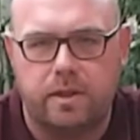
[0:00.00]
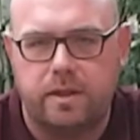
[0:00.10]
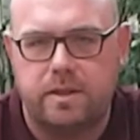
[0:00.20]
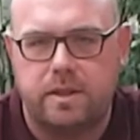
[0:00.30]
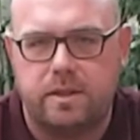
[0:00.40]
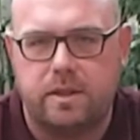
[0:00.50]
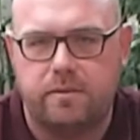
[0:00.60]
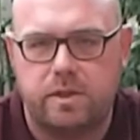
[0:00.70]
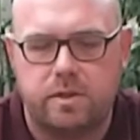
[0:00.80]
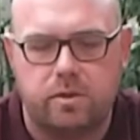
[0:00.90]
the acidity
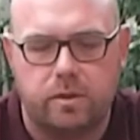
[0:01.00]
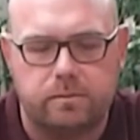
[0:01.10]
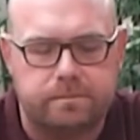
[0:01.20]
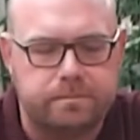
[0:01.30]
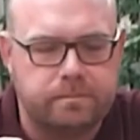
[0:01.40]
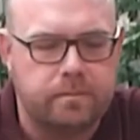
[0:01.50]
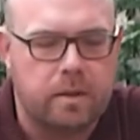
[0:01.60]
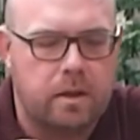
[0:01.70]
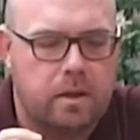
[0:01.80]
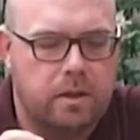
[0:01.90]
of your soil.
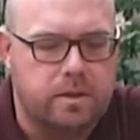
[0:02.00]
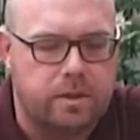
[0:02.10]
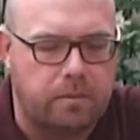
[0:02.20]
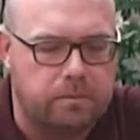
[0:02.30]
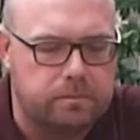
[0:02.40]
So